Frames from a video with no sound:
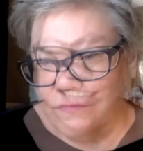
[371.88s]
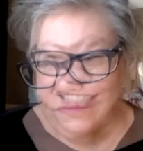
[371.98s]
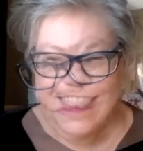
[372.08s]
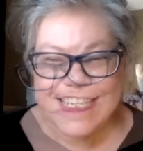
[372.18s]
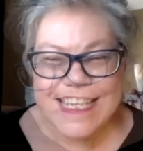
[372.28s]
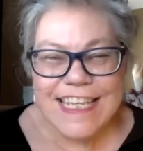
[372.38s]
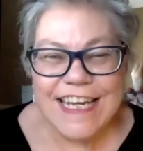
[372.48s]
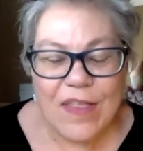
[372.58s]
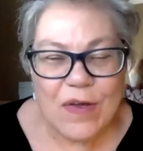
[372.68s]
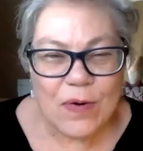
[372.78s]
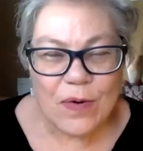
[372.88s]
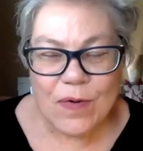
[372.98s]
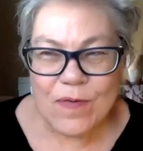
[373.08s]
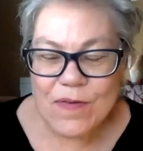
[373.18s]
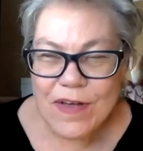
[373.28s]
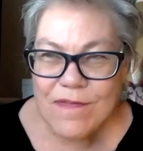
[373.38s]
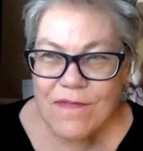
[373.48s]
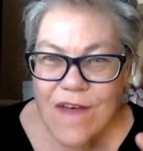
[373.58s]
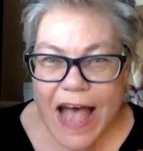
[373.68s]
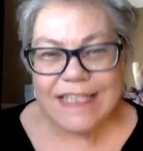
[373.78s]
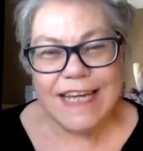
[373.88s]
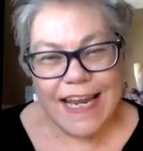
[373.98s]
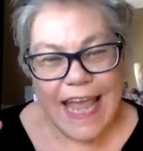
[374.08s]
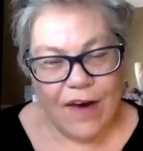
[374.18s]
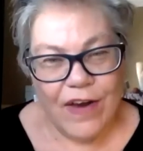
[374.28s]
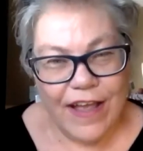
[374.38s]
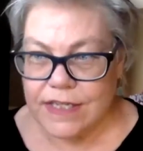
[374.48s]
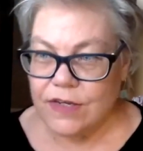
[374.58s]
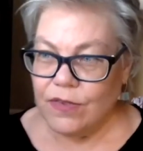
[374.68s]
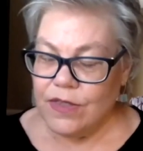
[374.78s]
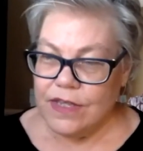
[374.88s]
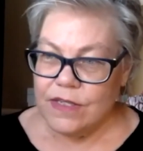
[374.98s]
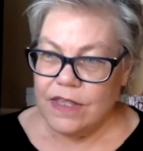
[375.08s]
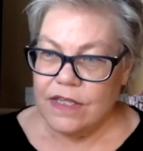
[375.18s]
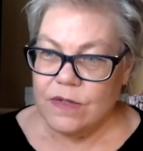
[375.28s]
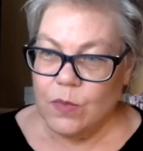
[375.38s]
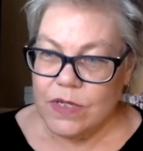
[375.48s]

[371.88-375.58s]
This is another fascinating area of human research.